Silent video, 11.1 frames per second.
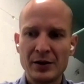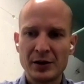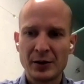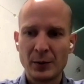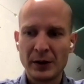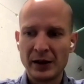
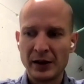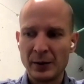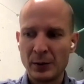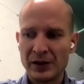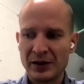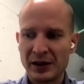So we
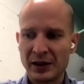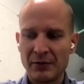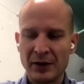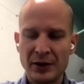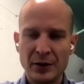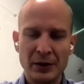we sell
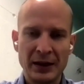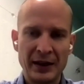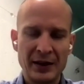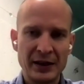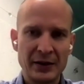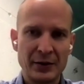renewable
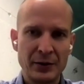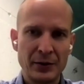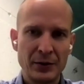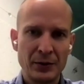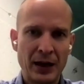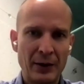energy
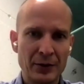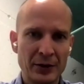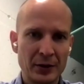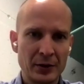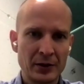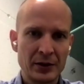to to
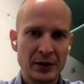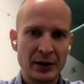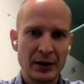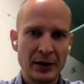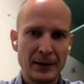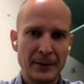households
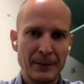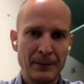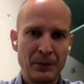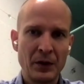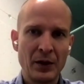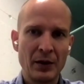
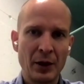um,